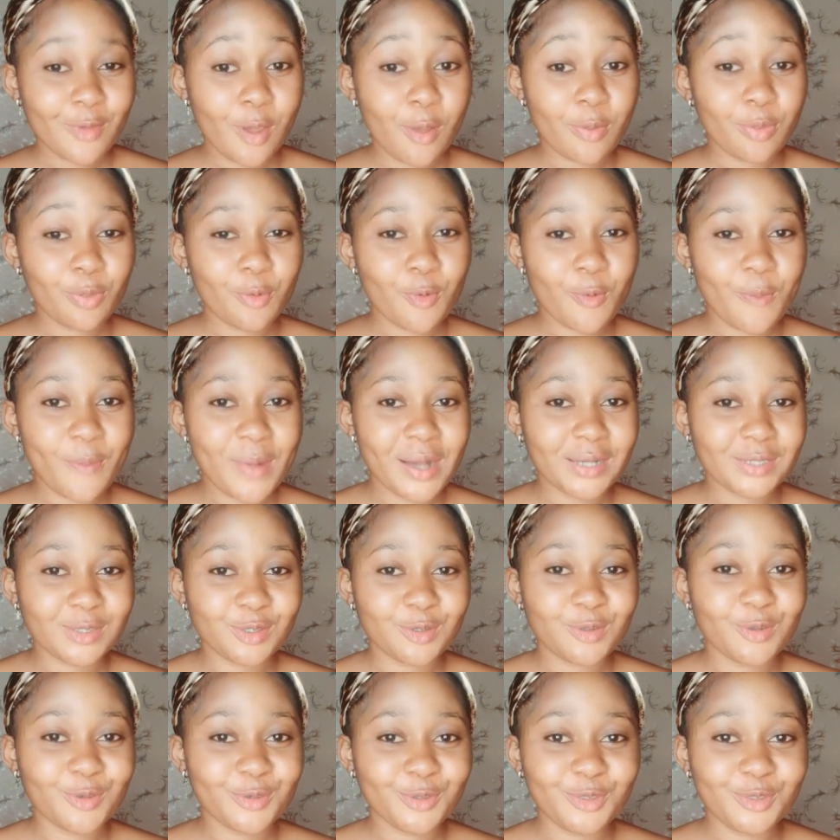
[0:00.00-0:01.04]
No Max
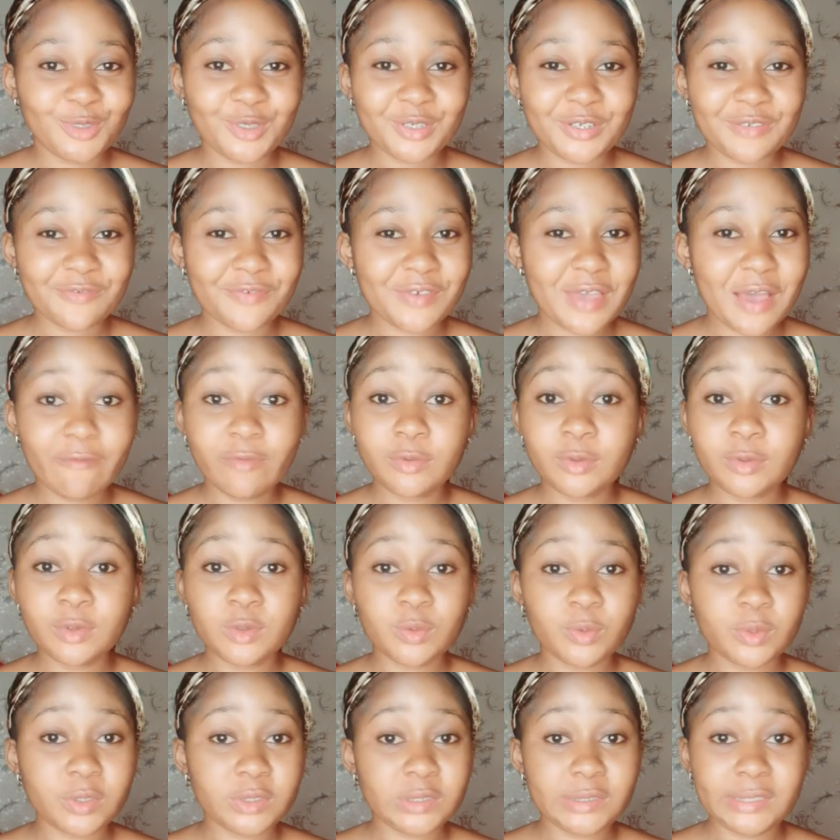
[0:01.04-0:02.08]
lotion. If you haven't
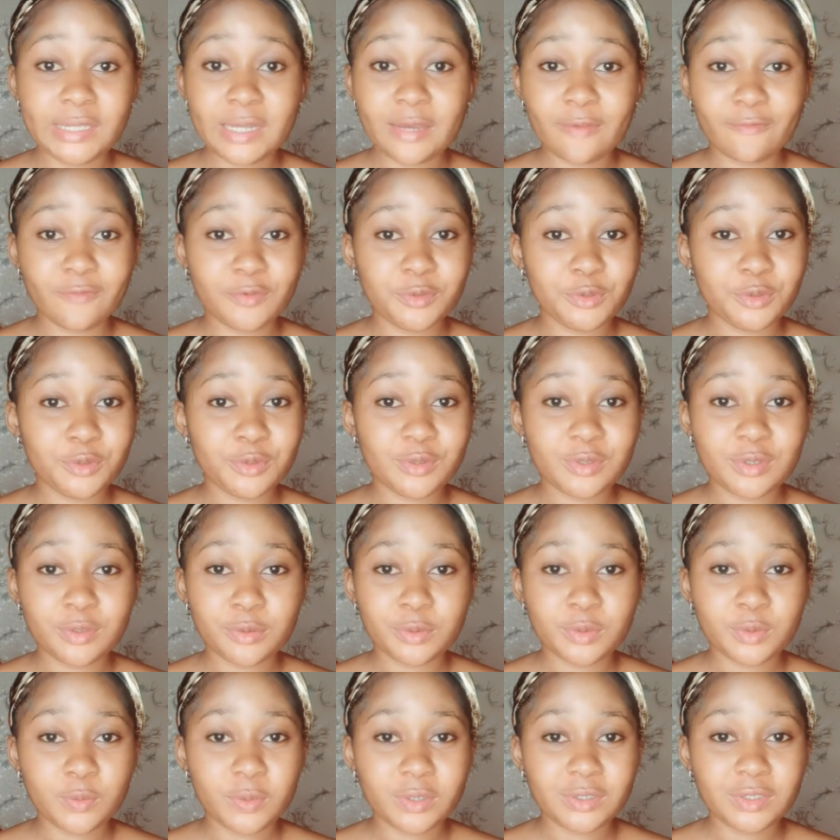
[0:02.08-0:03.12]
watched that video, you need
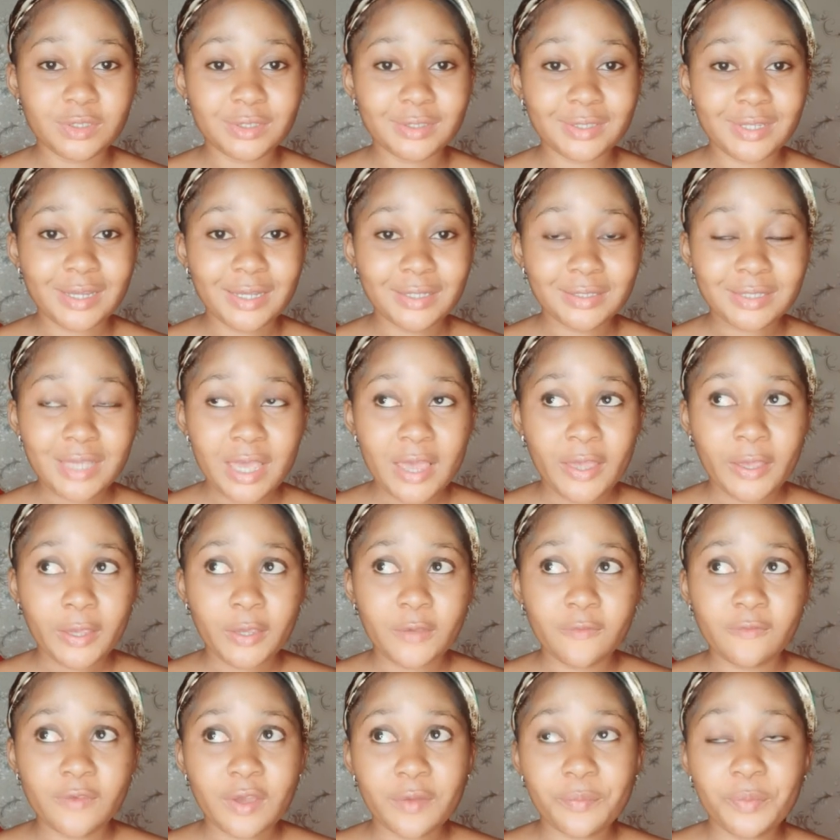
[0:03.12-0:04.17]
to watch it. That's
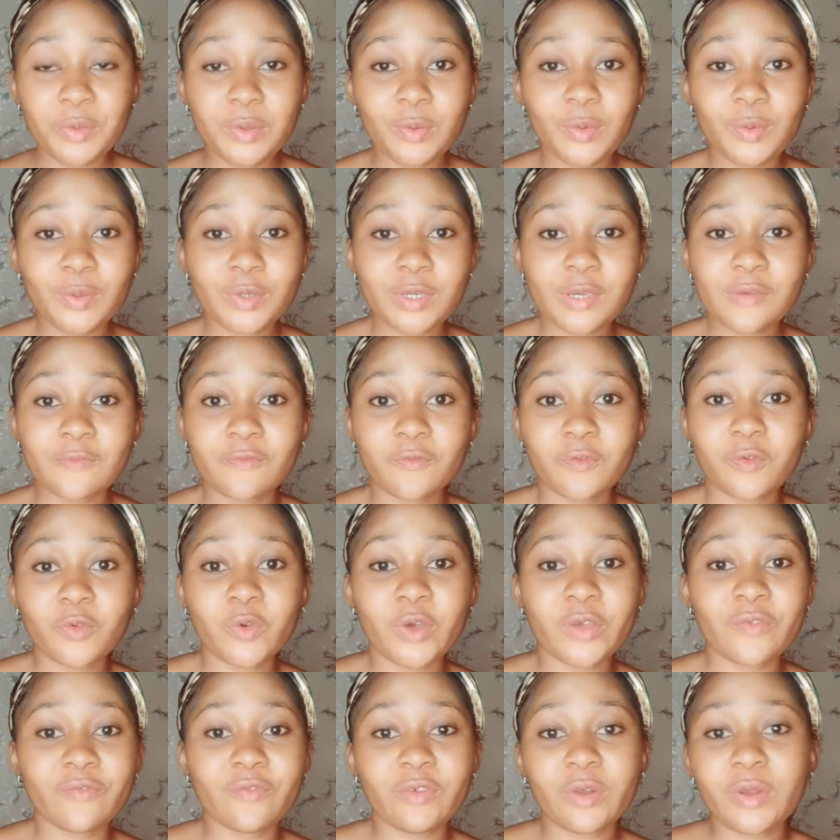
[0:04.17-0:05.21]
if you have been looking for
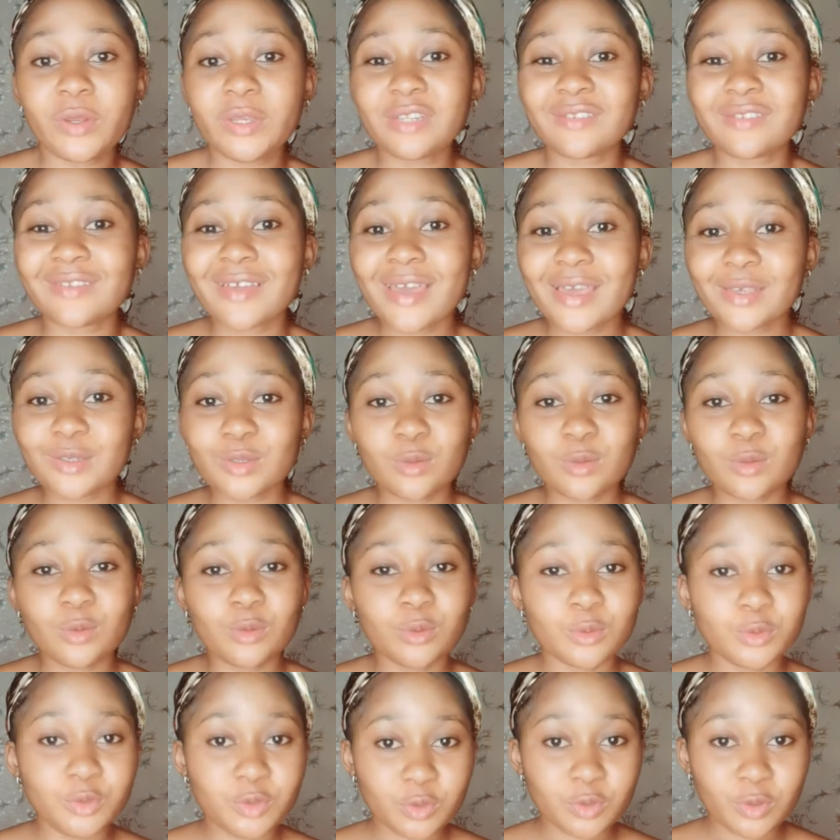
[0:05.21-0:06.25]
a very nice
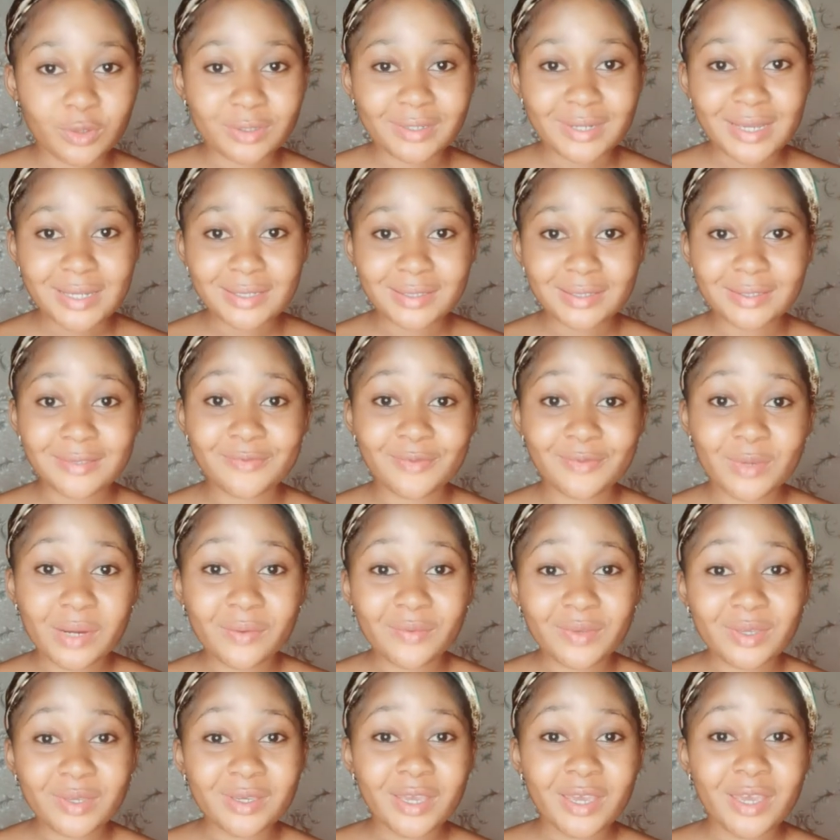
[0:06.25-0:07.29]
lotion that is
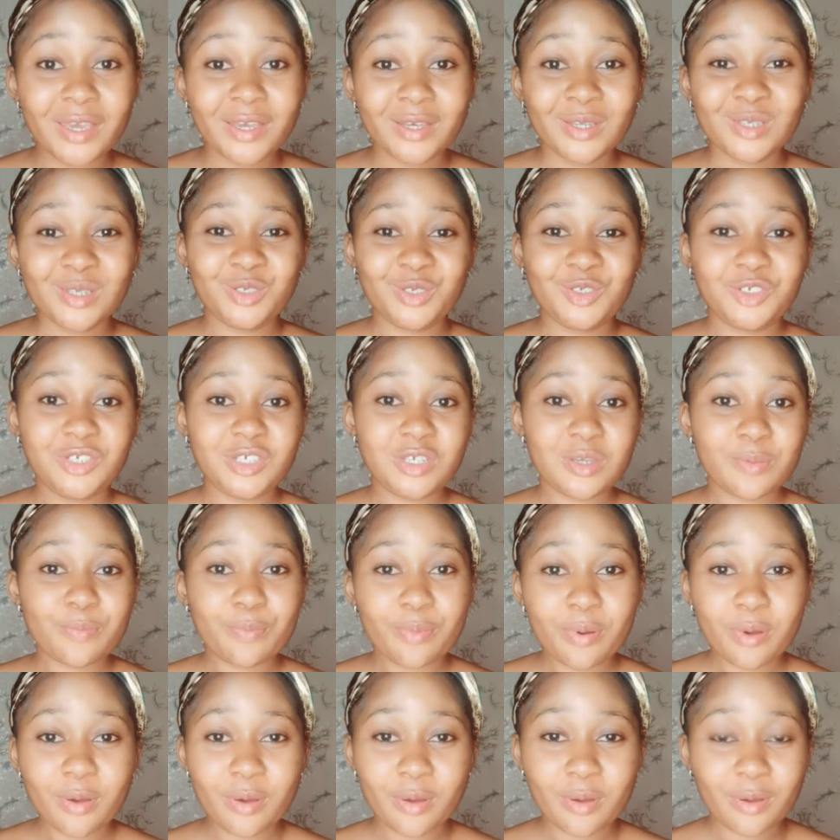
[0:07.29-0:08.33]
very cheap,
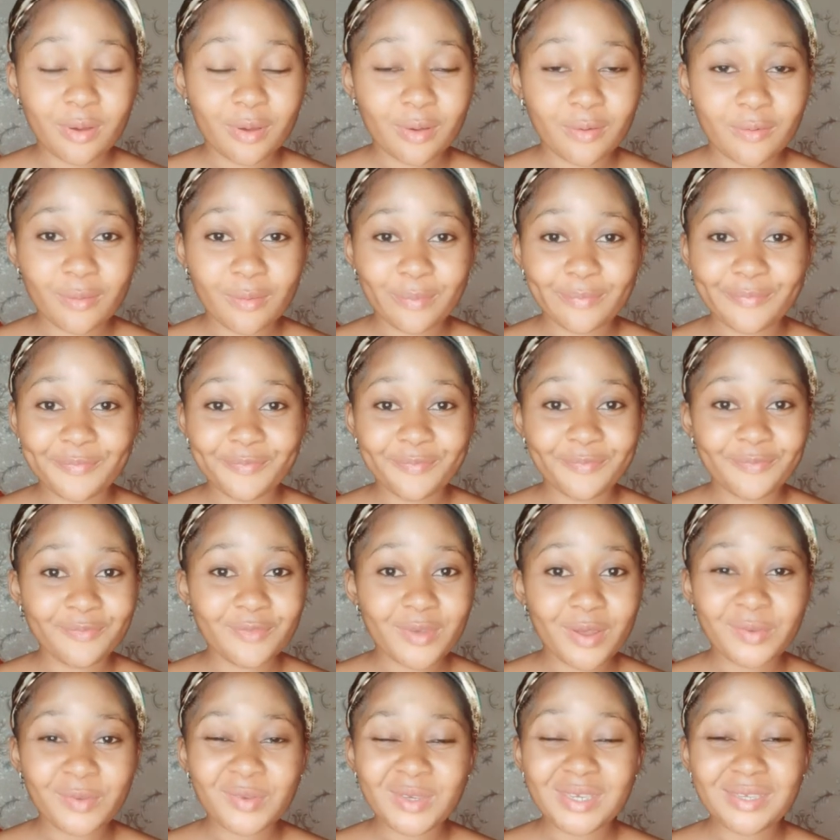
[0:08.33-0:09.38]

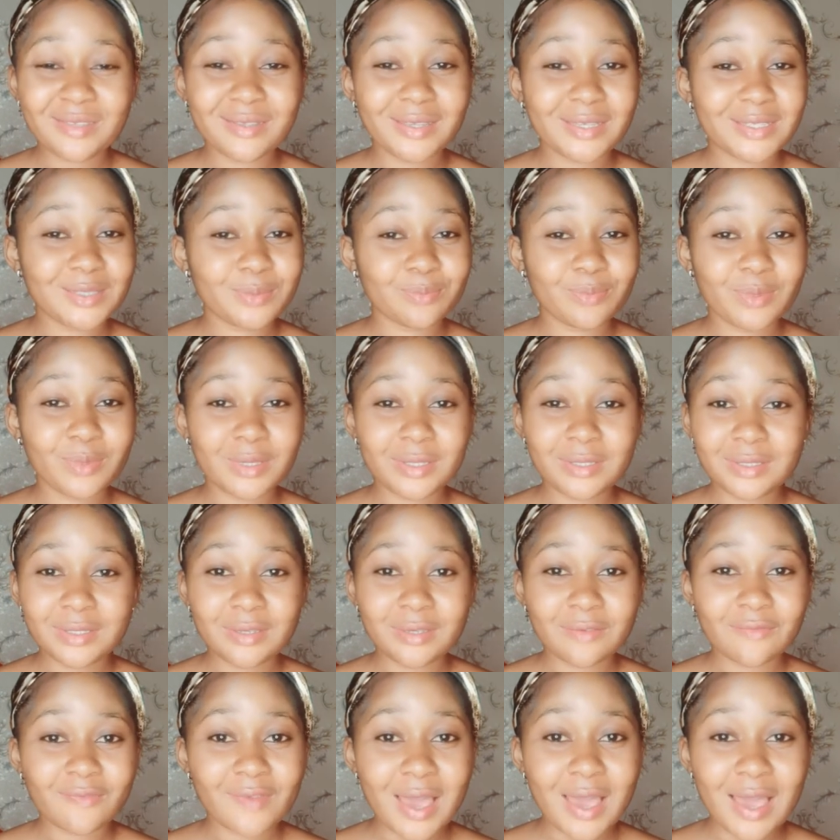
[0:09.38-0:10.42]
very
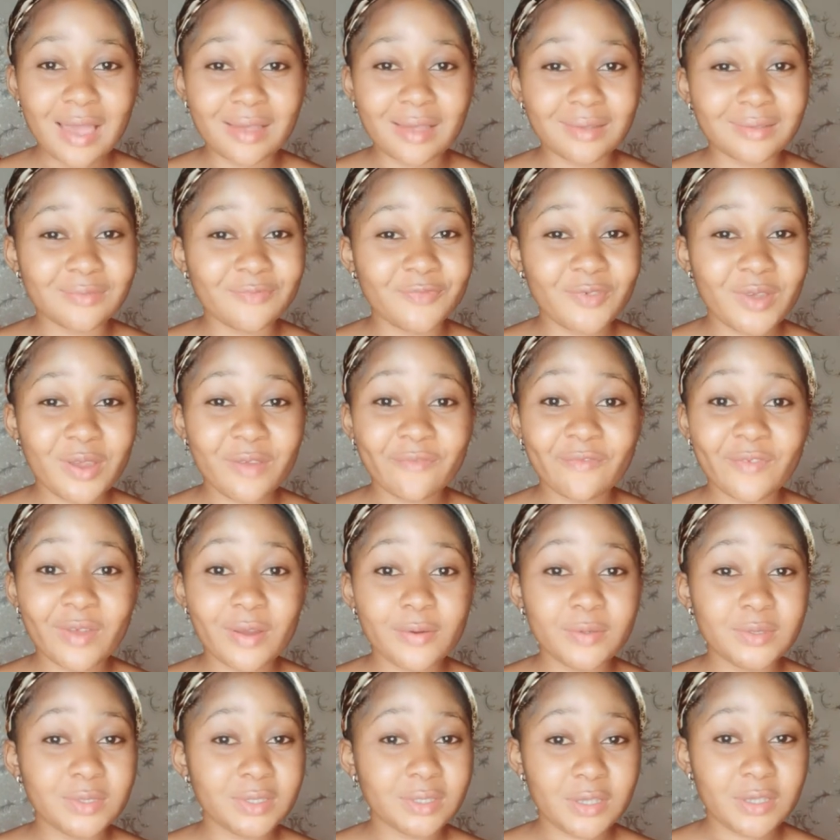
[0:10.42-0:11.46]
inexpensive, and very
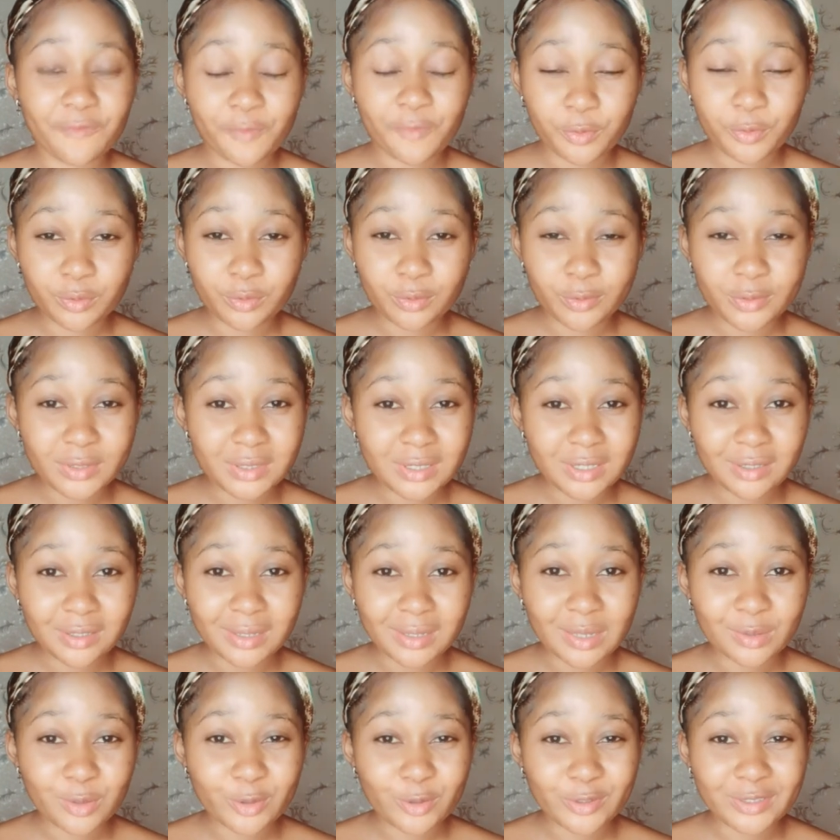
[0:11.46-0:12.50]
safe on your skin,
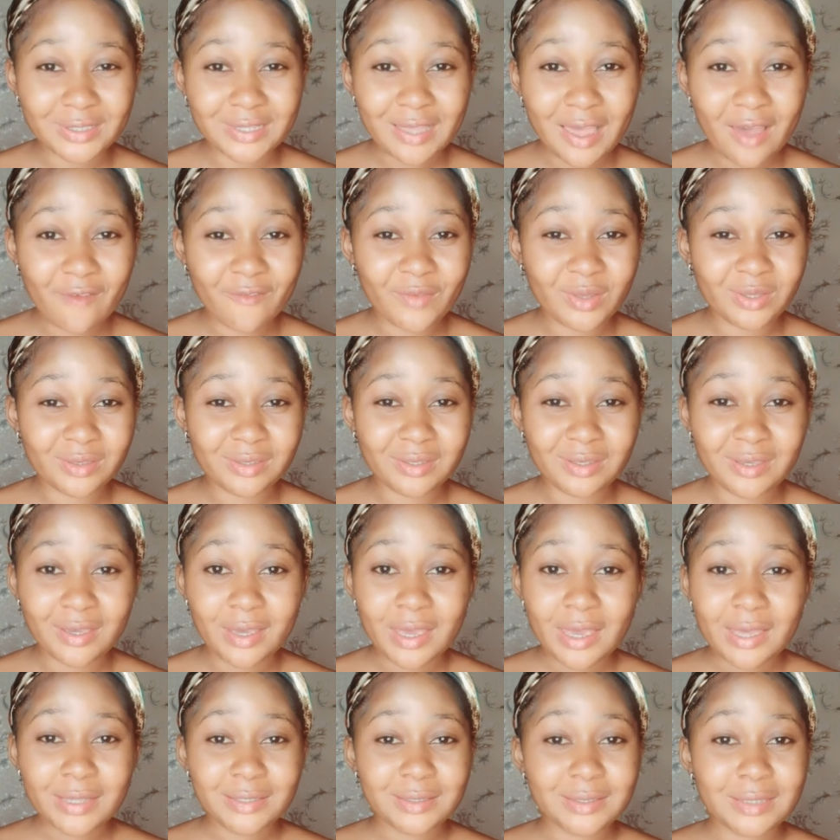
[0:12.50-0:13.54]
that doesn't have any
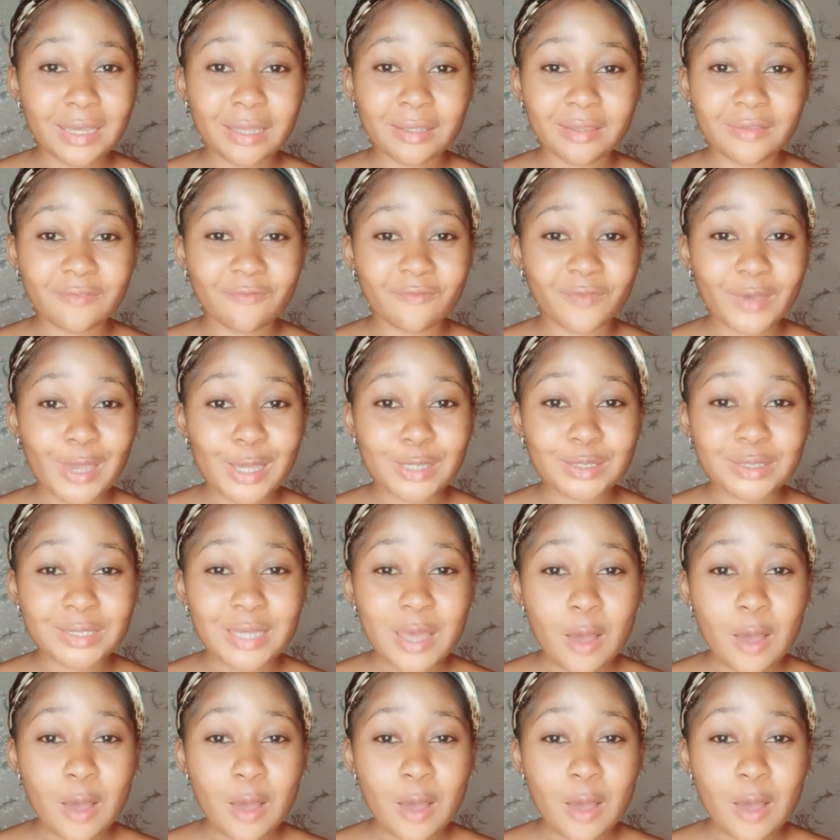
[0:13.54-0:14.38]
side effects,